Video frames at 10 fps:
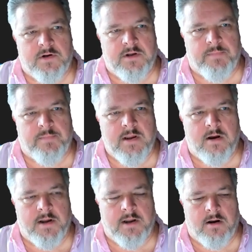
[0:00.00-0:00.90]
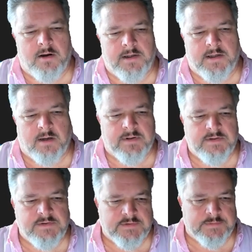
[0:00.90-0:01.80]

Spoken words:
at PII gubbins,